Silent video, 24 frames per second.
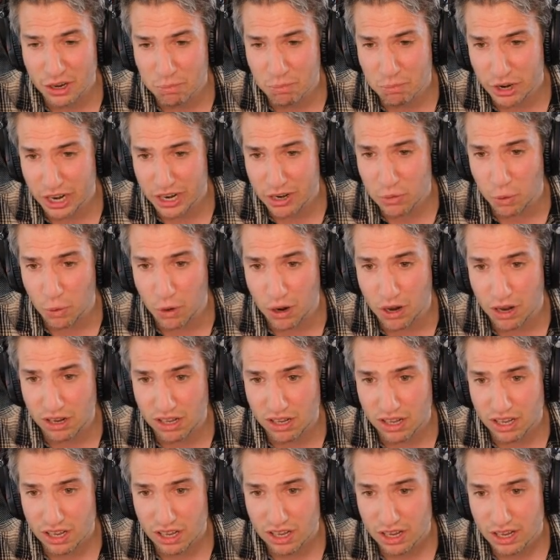a brick
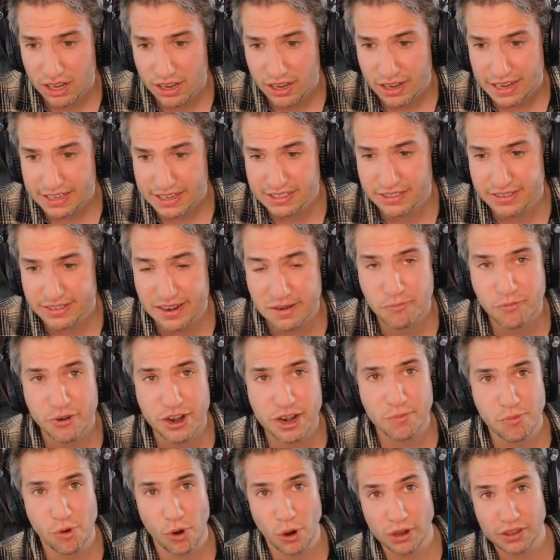wall, existing
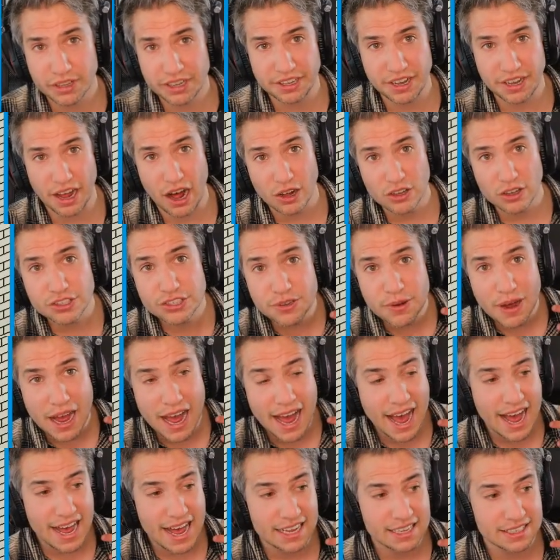brick wall that also
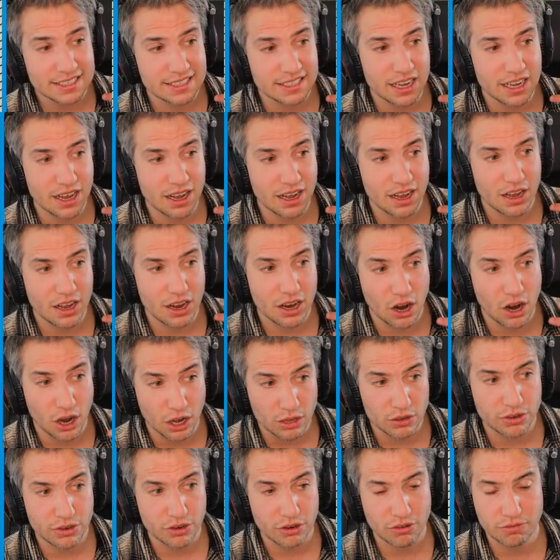has a
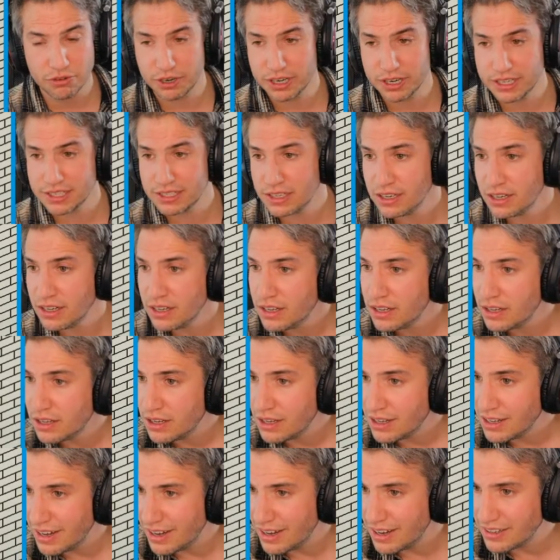color over
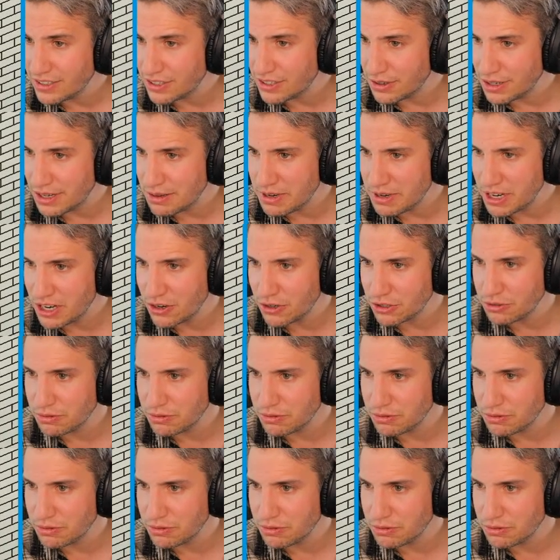it. So let me go